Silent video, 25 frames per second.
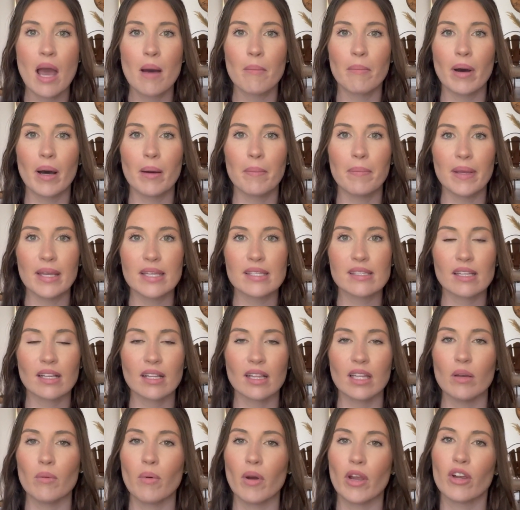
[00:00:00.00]
But
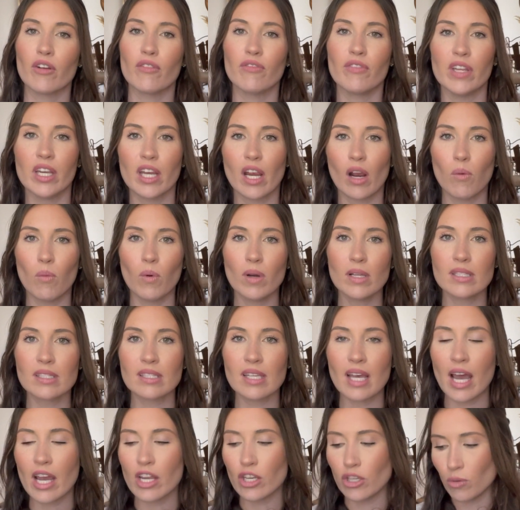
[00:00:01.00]
basically while you're feeding on one
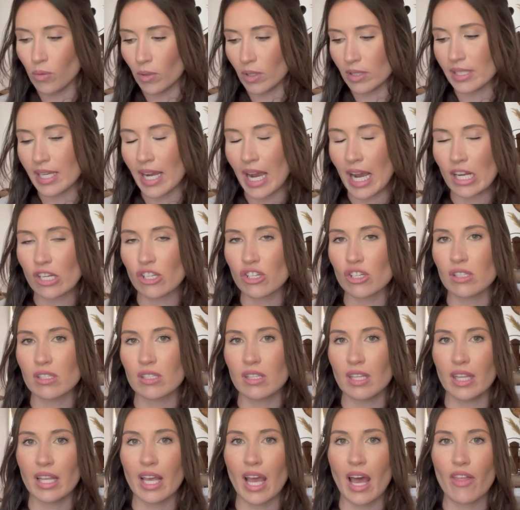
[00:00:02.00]
side, you will attach this
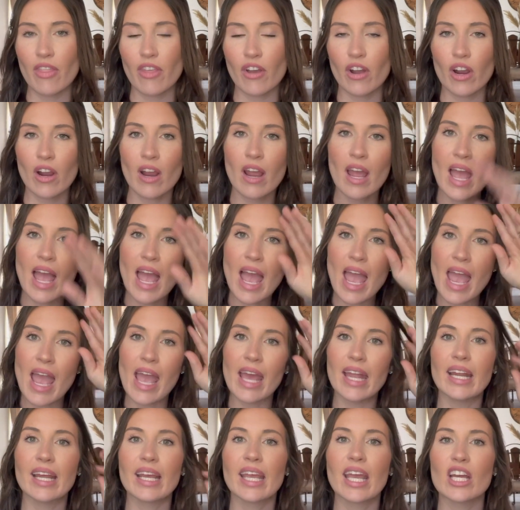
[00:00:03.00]
to the other,
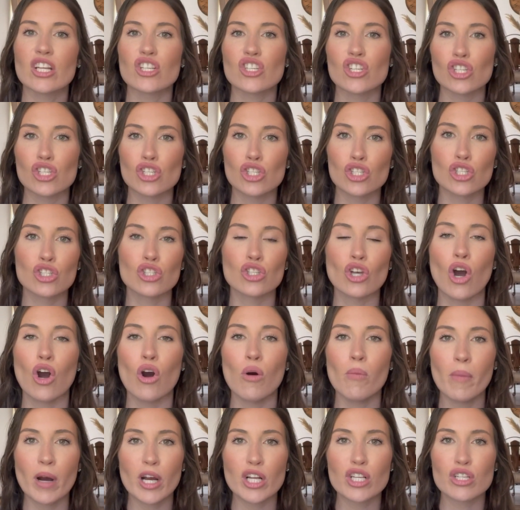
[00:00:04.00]
and it catches
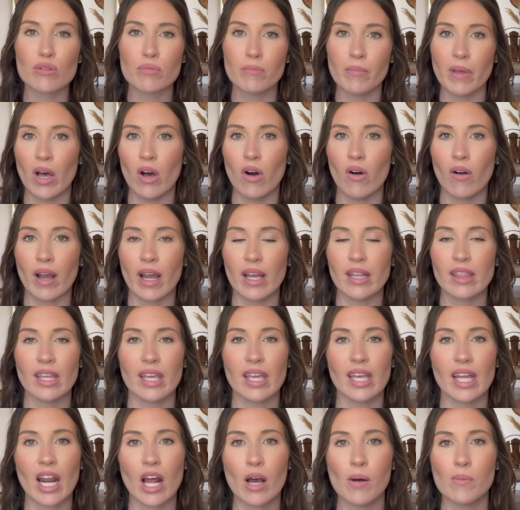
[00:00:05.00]
so much milk. I
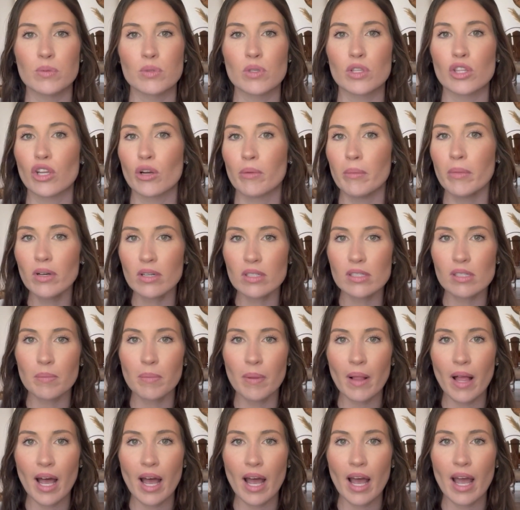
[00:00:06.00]
think it helps with your milk
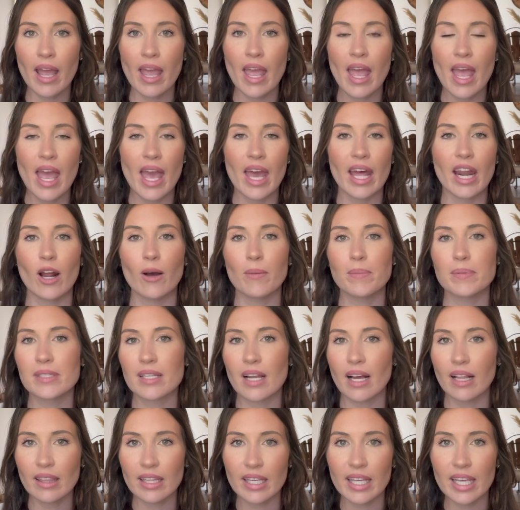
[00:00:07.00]
supply. It helps
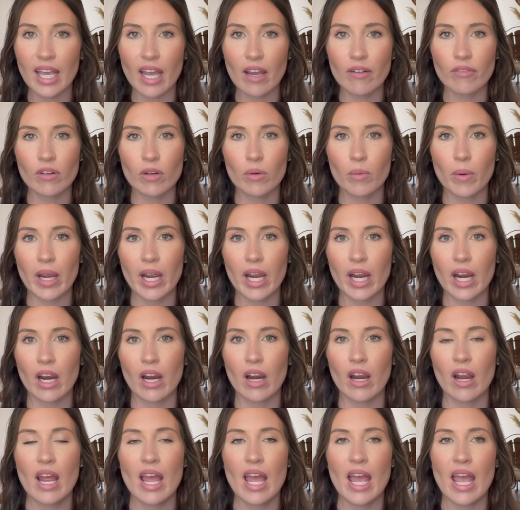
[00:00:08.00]
not leak
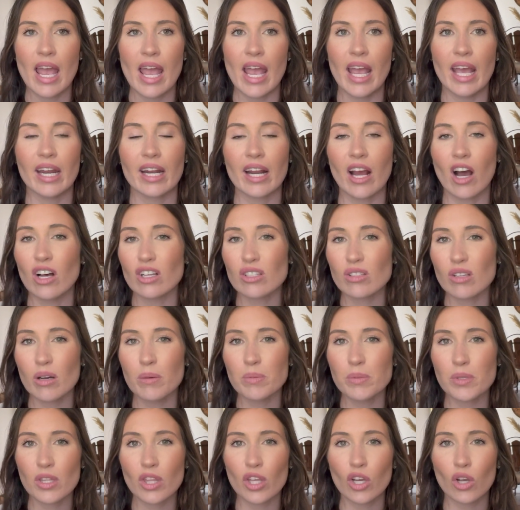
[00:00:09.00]
everywhere. And it also
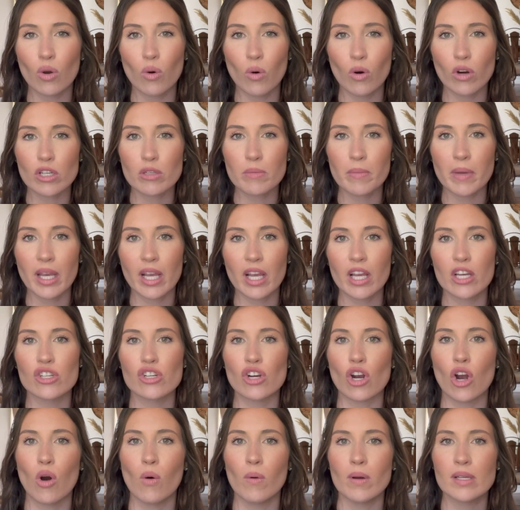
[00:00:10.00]
helps with engorgement because
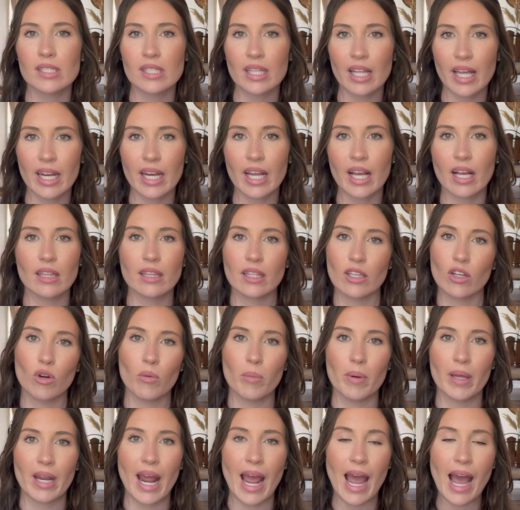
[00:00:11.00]
you're always letting a little
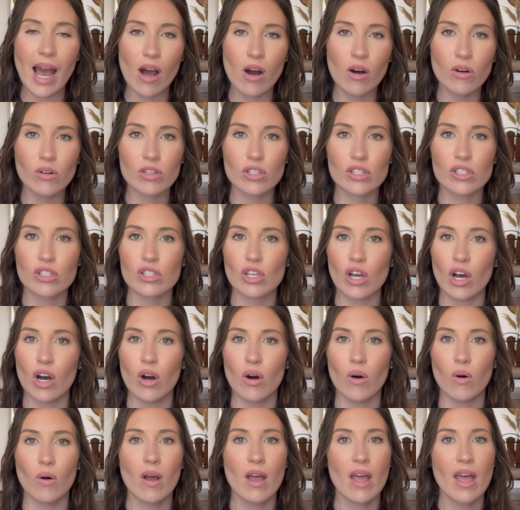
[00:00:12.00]
bit out.
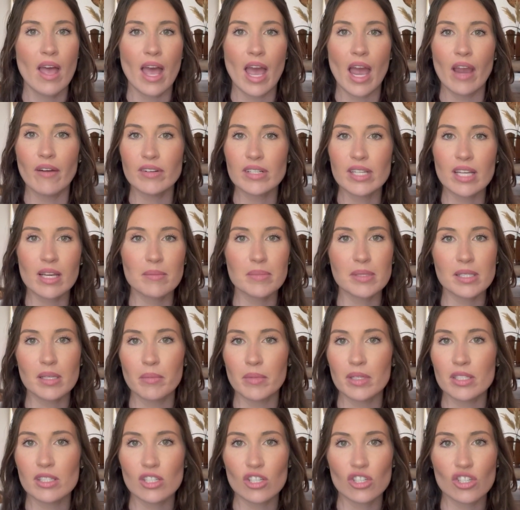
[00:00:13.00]
So every time
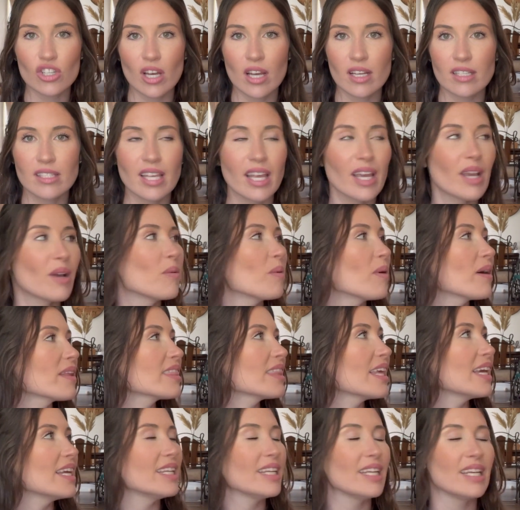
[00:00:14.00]
someone suggests like
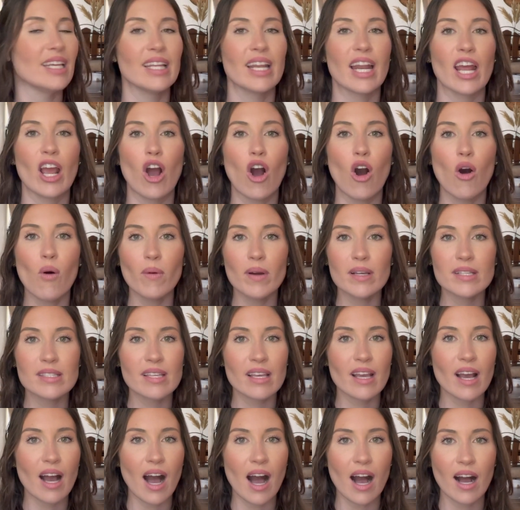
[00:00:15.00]
what they need, I always
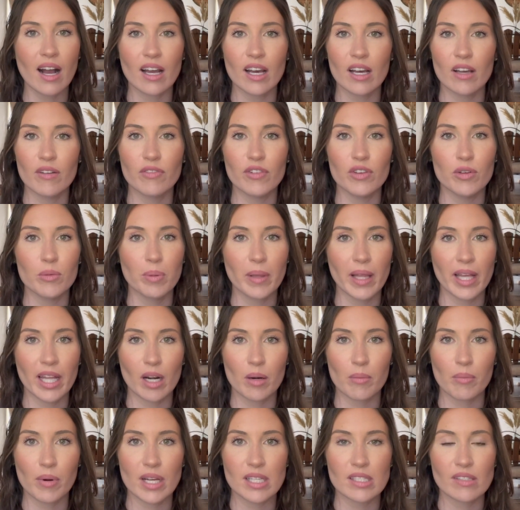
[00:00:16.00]
say a haka if you plan
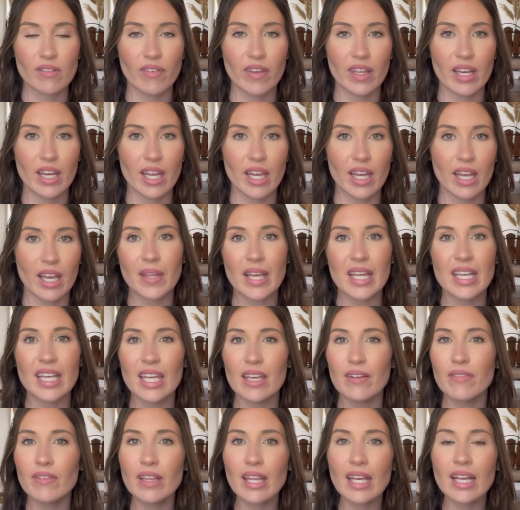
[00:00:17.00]
on breastfeeding. And
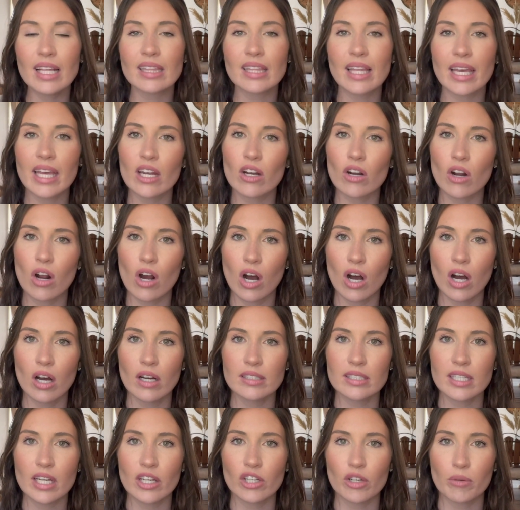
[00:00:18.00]
even like later
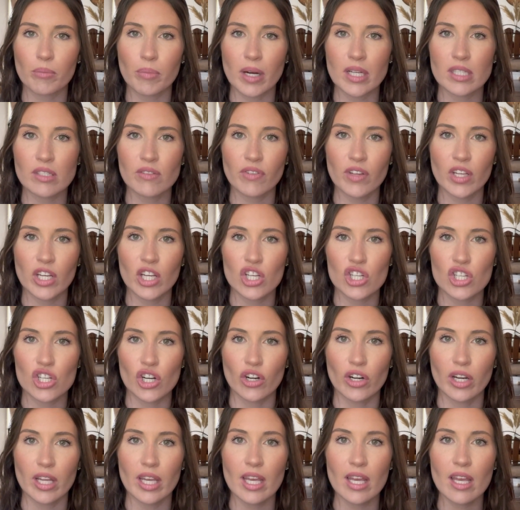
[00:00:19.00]
on down your breastfeeding
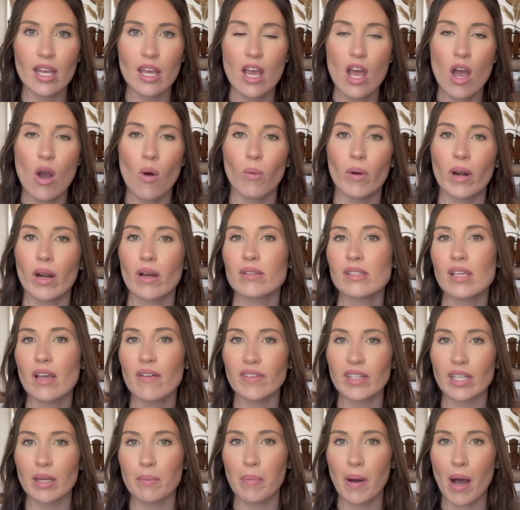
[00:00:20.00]
journey, when I was
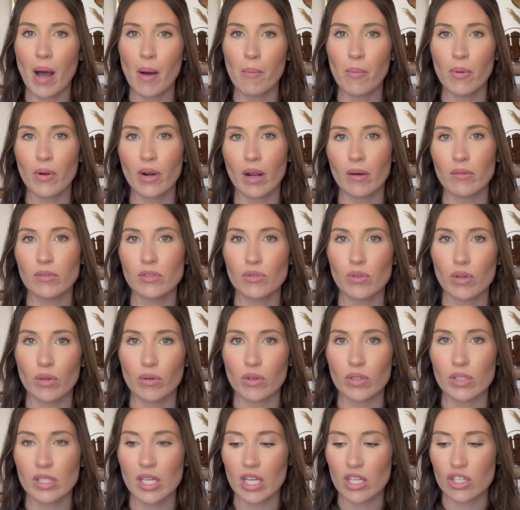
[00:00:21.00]
having to pump when I was doing
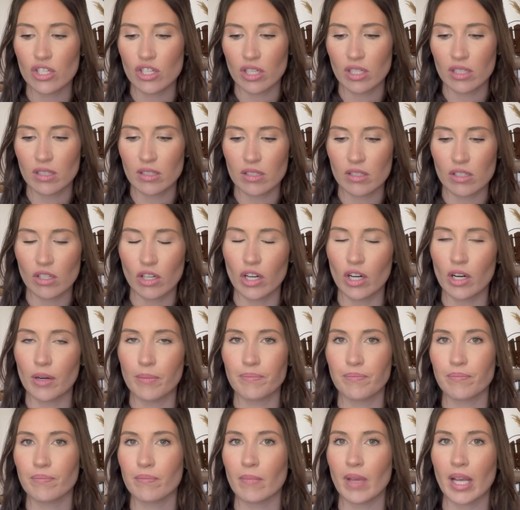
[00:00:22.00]
rotations
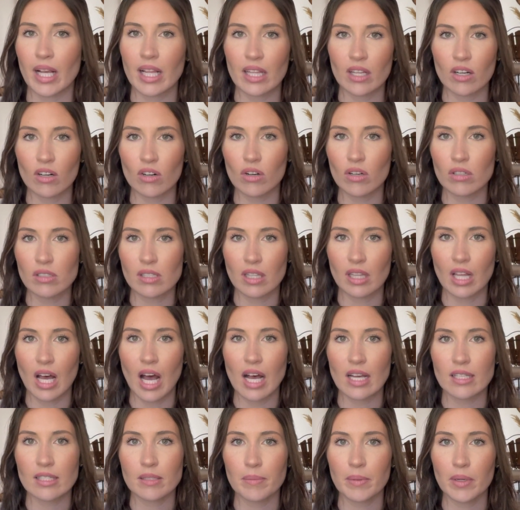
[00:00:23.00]
or my clinicals in the
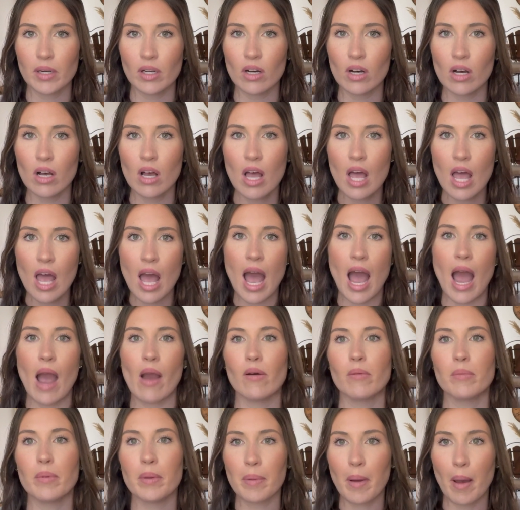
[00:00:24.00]
hospital, I
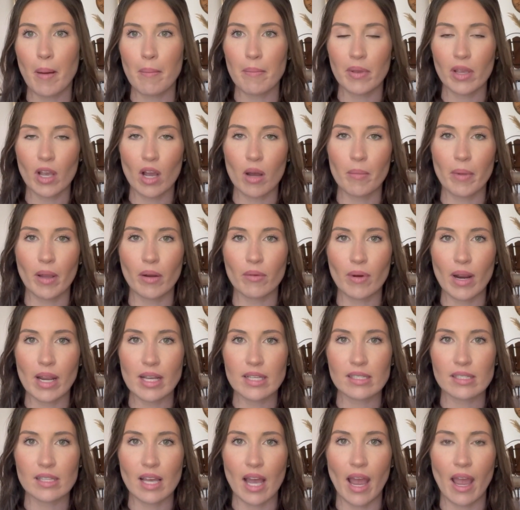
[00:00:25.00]
would be pumping on my
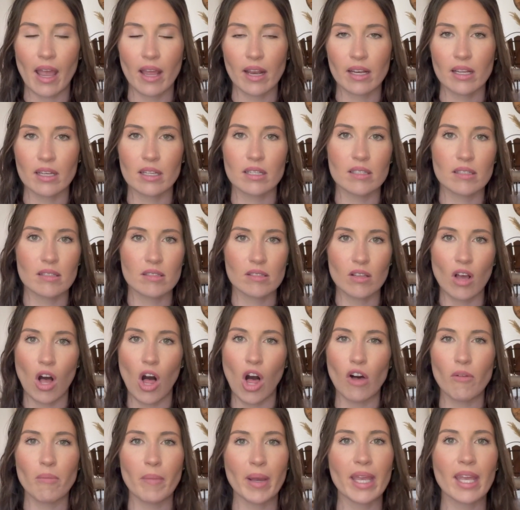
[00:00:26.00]
right side because
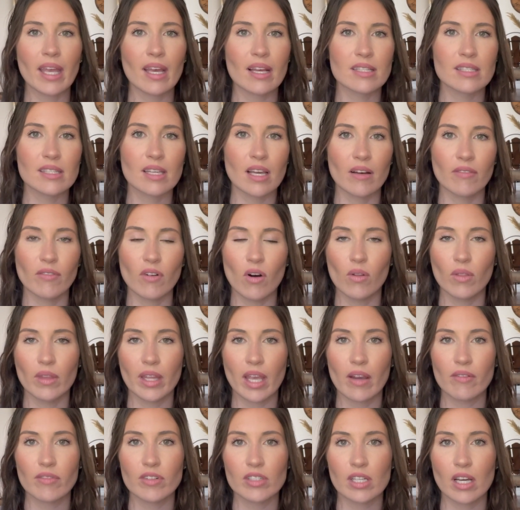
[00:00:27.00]
all of my kids have
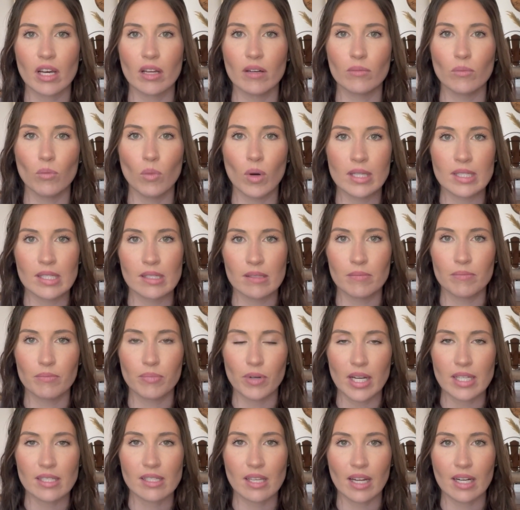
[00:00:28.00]
only ever done one
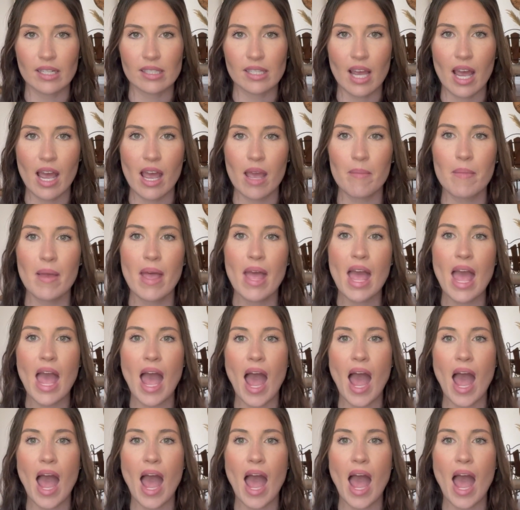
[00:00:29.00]
breast at a time.